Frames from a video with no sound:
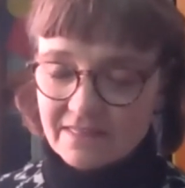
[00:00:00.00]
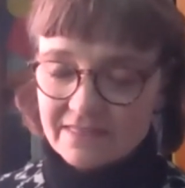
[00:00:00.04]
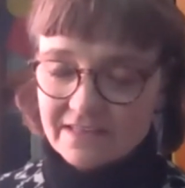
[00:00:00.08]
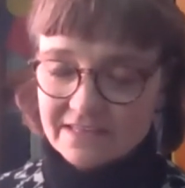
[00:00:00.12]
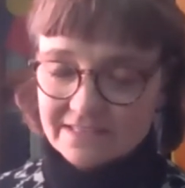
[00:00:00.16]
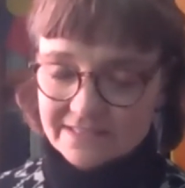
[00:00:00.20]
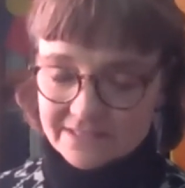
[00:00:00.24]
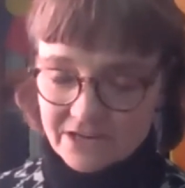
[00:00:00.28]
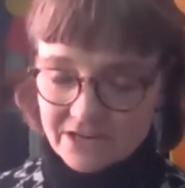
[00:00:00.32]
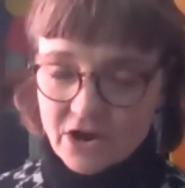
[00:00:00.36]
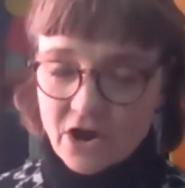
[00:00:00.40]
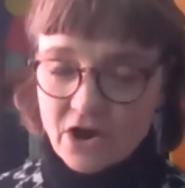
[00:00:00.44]

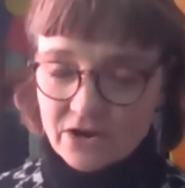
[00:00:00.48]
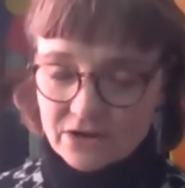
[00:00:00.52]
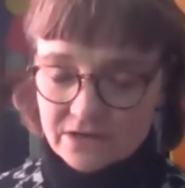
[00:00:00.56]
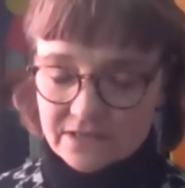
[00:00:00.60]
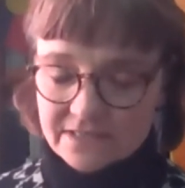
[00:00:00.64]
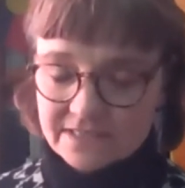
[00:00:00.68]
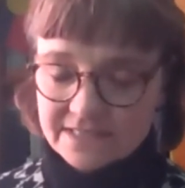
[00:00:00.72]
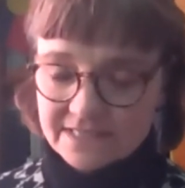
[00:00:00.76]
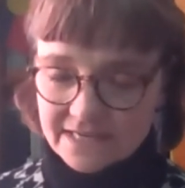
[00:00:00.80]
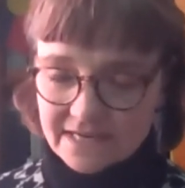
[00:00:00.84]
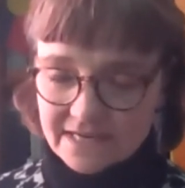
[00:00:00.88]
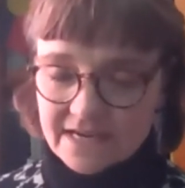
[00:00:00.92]
there's
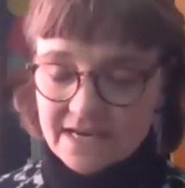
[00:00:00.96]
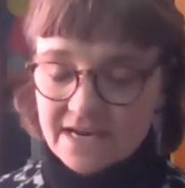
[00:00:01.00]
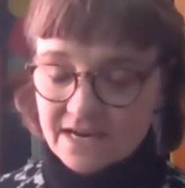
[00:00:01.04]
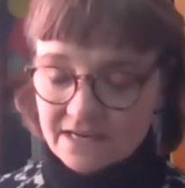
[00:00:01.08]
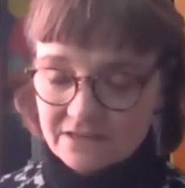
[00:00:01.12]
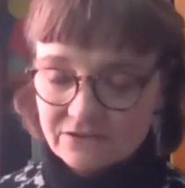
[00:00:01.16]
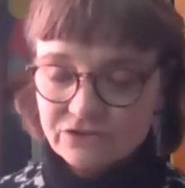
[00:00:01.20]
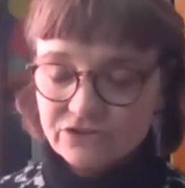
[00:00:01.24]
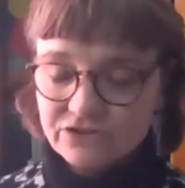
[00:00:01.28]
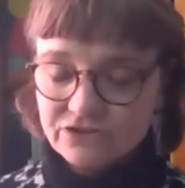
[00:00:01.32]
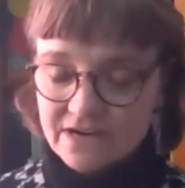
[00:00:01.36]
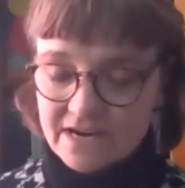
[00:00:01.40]
code in
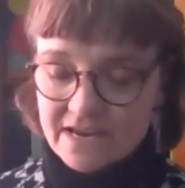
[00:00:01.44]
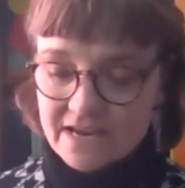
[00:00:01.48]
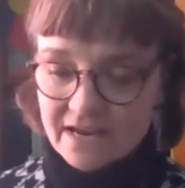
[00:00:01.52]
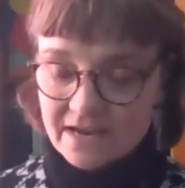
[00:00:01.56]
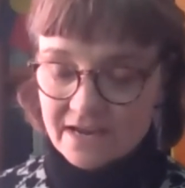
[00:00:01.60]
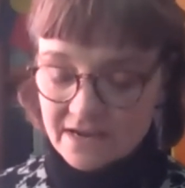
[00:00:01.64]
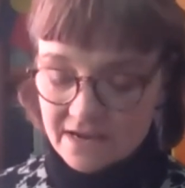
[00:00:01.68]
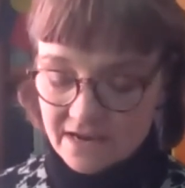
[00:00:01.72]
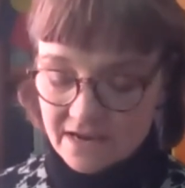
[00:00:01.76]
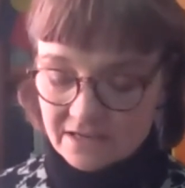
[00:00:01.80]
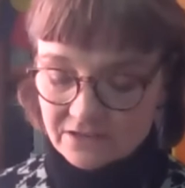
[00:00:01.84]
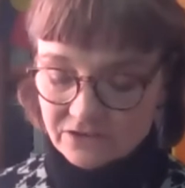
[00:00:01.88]
country,
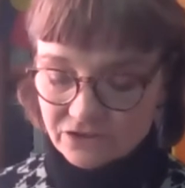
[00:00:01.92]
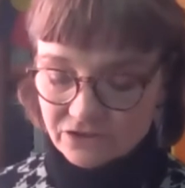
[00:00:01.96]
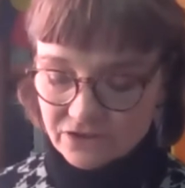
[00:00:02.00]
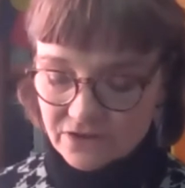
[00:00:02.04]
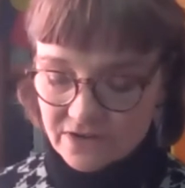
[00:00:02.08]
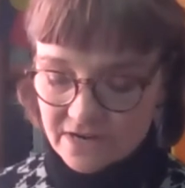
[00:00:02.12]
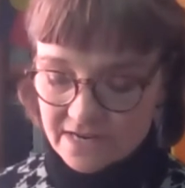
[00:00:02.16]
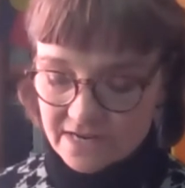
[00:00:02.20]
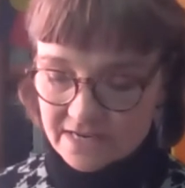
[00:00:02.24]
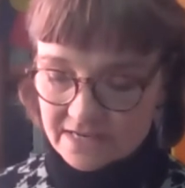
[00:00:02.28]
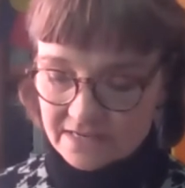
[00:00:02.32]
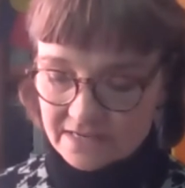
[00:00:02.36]
and
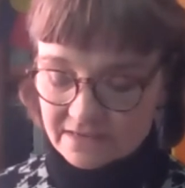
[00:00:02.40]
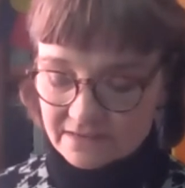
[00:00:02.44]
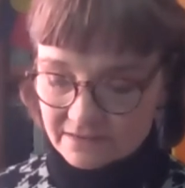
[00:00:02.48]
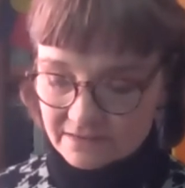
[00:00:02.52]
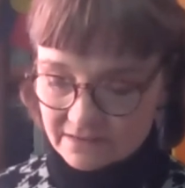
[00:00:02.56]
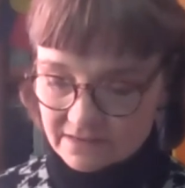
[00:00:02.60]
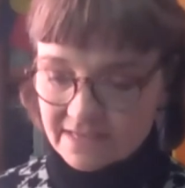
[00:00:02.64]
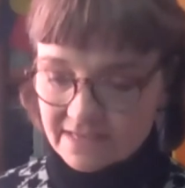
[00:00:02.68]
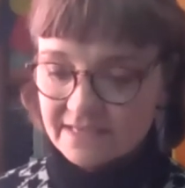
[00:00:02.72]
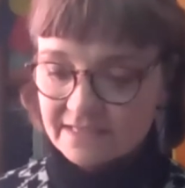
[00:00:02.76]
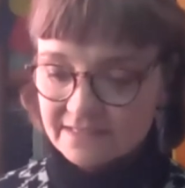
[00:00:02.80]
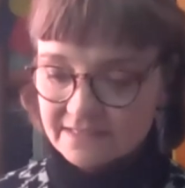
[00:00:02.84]
country
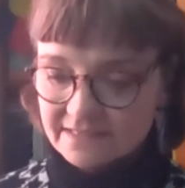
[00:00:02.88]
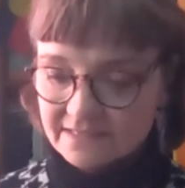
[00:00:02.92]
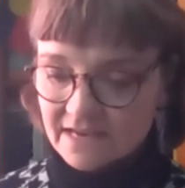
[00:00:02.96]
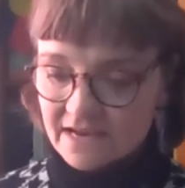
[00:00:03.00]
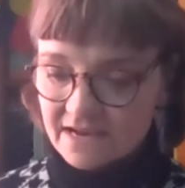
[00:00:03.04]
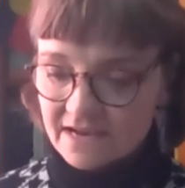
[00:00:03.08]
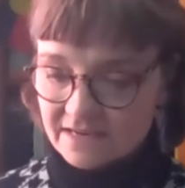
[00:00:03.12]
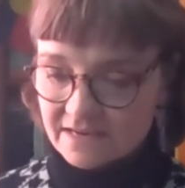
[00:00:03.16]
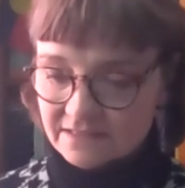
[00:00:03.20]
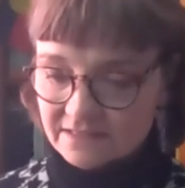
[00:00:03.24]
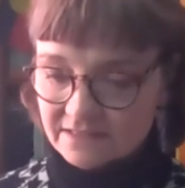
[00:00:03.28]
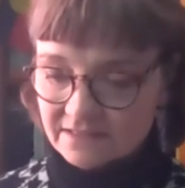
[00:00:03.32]
leads
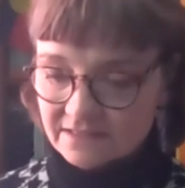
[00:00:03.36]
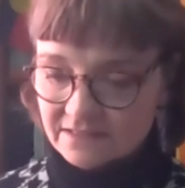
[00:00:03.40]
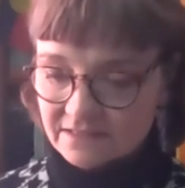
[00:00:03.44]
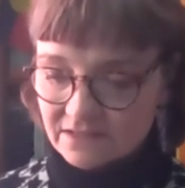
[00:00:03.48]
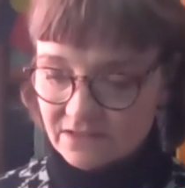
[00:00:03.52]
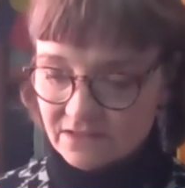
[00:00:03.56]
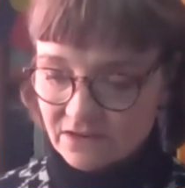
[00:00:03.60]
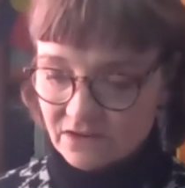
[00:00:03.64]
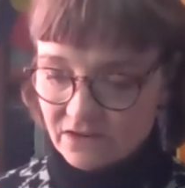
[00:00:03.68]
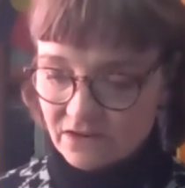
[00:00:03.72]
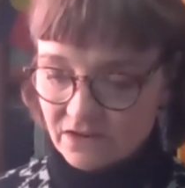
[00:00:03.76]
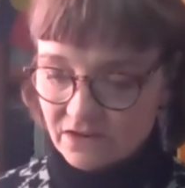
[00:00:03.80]

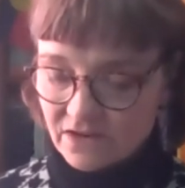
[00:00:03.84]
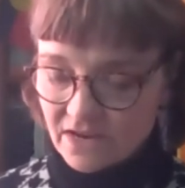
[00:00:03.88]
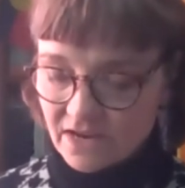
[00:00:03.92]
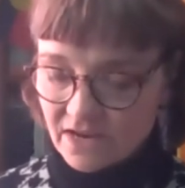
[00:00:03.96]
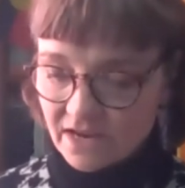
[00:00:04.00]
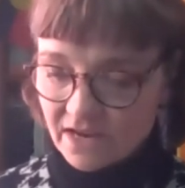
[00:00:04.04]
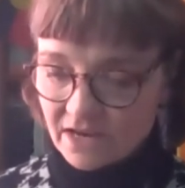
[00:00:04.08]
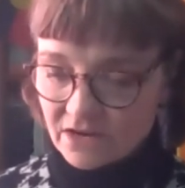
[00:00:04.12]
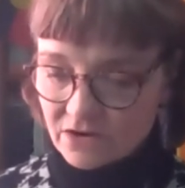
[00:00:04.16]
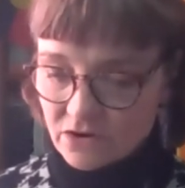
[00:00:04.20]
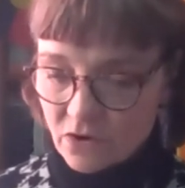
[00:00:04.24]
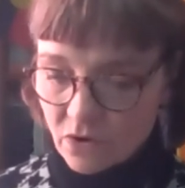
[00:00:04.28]
us
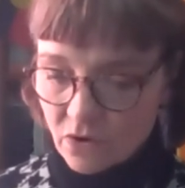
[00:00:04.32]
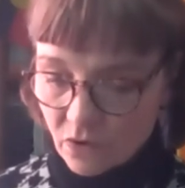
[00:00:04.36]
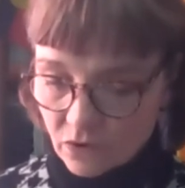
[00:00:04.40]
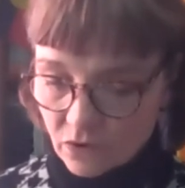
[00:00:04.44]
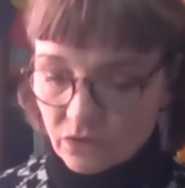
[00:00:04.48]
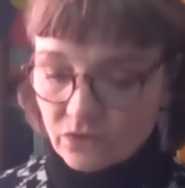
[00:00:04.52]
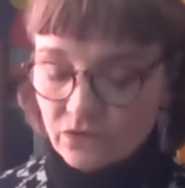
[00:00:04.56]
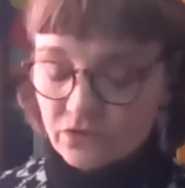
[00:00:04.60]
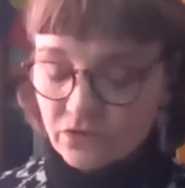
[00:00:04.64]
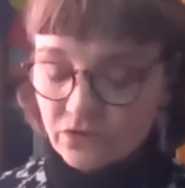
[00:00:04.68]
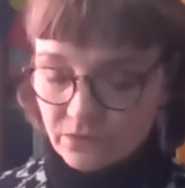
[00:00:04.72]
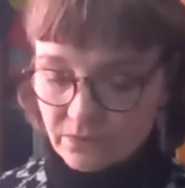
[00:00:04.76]
in
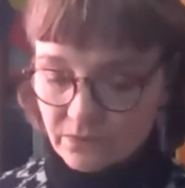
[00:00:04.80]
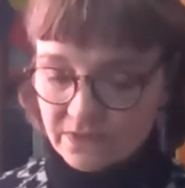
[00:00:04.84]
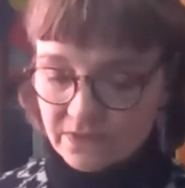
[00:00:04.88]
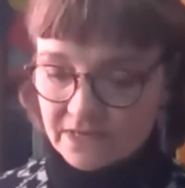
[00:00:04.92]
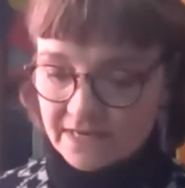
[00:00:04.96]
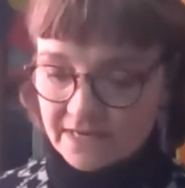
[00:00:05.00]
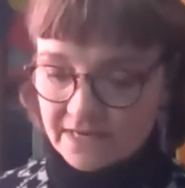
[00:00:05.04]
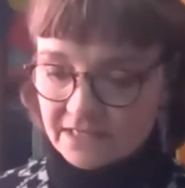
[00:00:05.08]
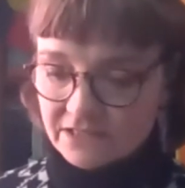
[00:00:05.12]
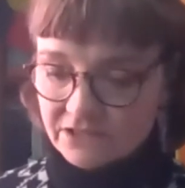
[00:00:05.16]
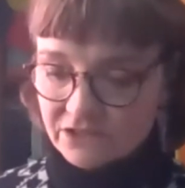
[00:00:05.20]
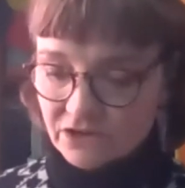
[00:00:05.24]
all that we
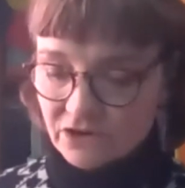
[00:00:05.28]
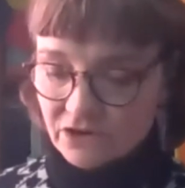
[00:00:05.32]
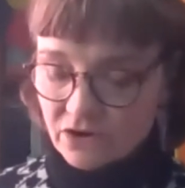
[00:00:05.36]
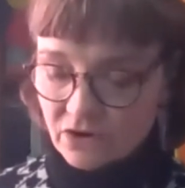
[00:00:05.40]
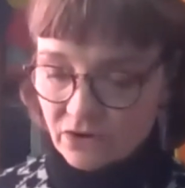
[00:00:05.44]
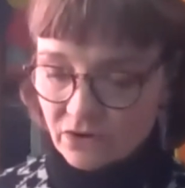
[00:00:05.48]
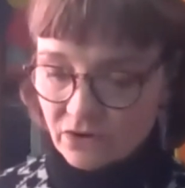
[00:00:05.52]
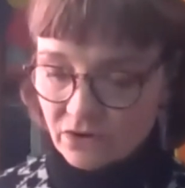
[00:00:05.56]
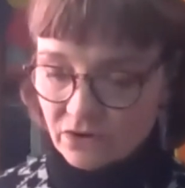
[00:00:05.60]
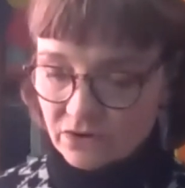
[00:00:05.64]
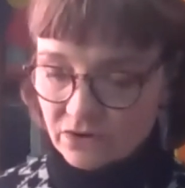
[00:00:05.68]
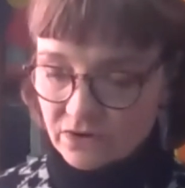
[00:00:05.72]
need to
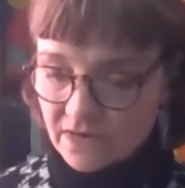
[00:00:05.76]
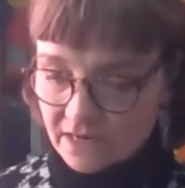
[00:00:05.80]
know.